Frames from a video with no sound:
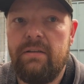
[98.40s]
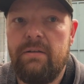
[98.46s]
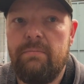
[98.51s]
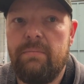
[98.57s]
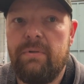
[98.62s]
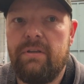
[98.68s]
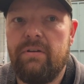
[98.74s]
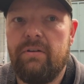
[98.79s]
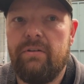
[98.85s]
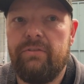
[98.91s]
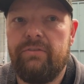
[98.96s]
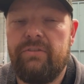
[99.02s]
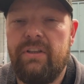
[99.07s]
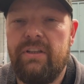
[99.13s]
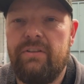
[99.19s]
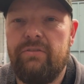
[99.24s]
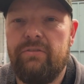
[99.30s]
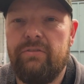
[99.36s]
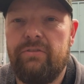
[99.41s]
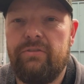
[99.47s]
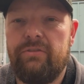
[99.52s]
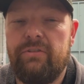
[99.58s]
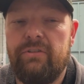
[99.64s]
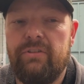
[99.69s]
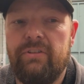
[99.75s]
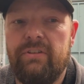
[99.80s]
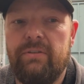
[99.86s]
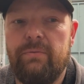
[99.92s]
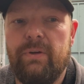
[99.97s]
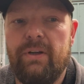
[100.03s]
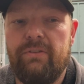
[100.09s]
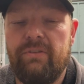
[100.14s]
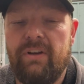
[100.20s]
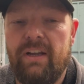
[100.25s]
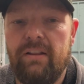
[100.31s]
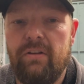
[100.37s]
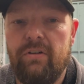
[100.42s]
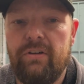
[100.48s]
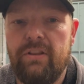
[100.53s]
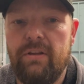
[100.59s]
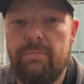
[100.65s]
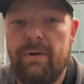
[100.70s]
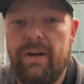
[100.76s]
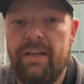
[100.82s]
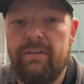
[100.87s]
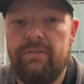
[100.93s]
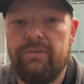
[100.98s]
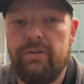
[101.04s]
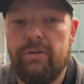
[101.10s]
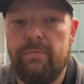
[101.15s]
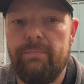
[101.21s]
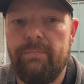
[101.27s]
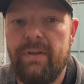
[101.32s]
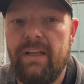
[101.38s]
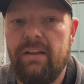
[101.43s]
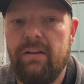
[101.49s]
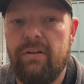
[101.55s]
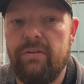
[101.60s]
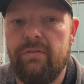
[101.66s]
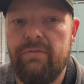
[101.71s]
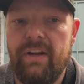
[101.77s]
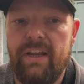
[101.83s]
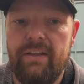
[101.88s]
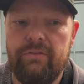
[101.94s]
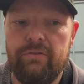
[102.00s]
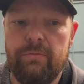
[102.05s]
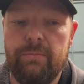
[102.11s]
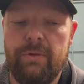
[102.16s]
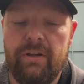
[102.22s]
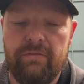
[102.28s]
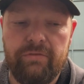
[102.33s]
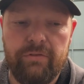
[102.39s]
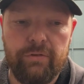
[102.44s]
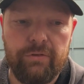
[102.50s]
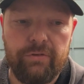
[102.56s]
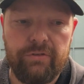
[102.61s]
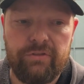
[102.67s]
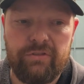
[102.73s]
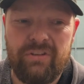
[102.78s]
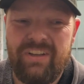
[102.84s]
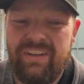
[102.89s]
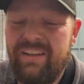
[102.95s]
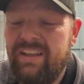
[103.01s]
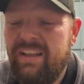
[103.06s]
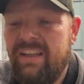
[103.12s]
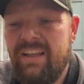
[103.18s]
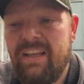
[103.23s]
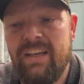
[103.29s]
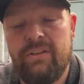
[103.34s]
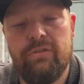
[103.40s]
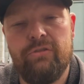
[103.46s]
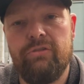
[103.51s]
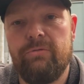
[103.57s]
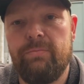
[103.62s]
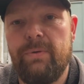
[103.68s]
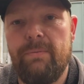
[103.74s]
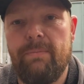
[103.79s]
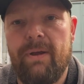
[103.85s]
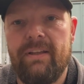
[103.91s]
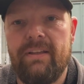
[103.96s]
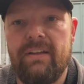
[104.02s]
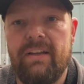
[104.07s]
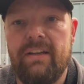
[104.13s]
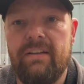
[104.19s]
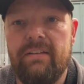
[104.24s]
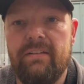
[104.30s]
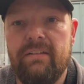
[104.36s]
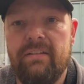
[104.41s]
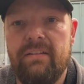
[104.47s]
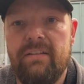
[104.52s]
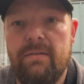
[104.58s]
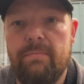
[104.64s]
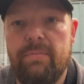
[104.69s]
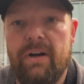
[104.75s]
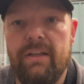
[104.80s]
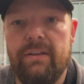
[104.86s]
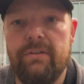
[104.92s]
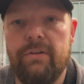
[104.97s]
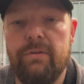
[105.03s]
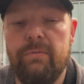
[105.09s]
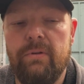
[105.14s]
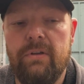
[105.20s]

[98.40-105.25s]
because they just, when I tried locking the brakes up, it locked the rears up, not the fronts. It could just be bedding in. They're brand new.